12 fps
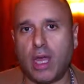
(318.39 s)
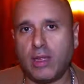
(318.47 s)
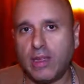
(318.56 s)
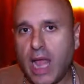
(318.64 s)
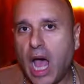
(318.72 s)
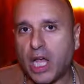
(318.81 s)

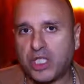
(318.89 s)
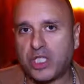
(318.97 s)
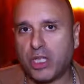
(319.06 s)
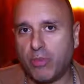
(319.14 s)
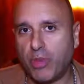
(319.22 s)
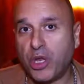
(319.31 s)
and last
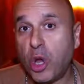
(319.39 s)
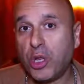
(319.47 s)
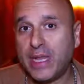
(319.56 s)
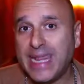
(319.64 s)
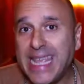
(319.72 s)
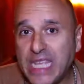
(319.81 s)
but not
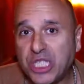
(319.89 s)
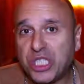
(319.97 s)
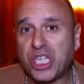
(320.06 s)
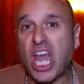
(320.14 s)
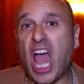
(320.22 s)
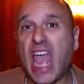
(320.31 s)

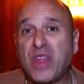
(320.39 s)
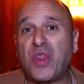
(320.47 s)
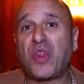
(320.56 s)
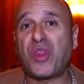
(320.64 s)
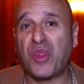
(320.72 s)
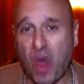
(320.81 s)
least, a
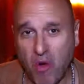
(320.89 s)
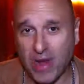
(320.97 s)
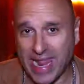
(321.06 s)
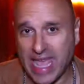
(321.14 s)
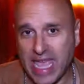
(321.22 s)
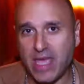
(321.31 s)

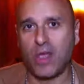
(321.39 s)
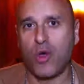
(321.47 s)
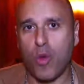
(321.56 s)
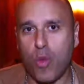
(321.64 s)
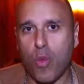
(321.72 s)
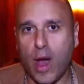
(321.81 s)
thoroughly
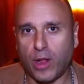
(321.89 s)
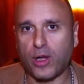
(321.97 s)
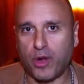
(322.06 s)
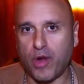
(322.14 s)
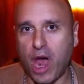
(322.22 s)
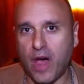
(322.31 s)

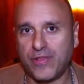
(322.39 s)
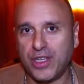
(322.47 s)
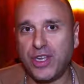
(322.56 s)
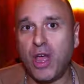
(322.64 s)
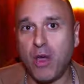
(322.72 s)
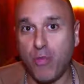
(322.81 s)

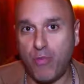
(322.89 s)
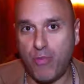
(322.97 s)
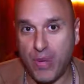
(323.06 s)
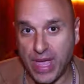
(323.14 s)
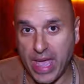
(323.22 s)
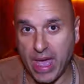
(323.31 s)
well-crafted
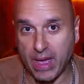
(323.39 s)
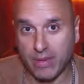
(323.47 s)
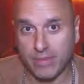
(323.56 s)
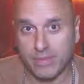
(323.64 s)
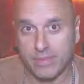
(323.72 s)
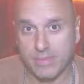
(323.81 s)

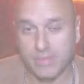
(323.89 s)
beer.